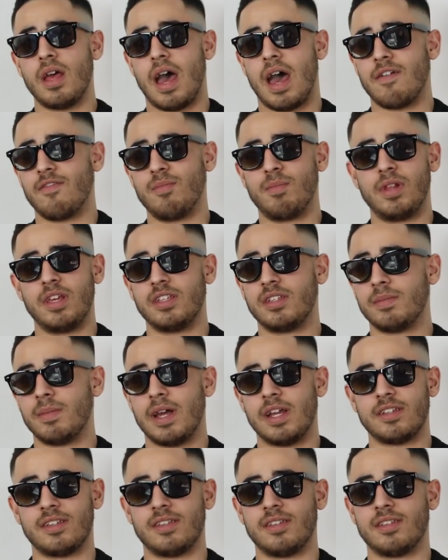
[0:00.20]
I haven't played
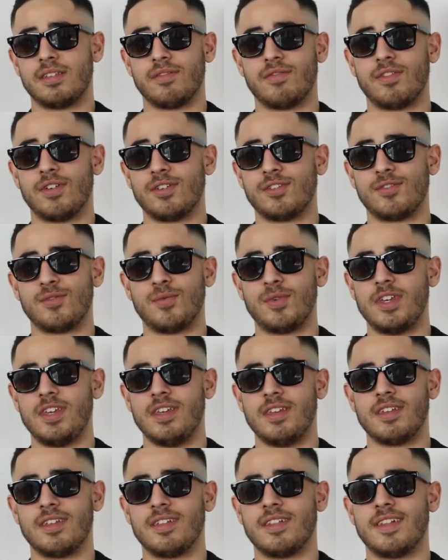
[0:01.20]
Smash since the first
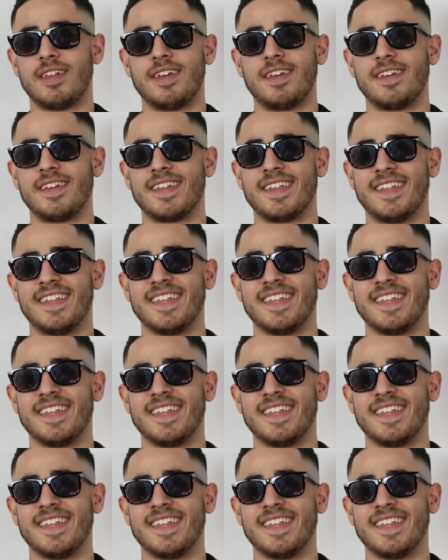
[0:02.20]
Wii. Like,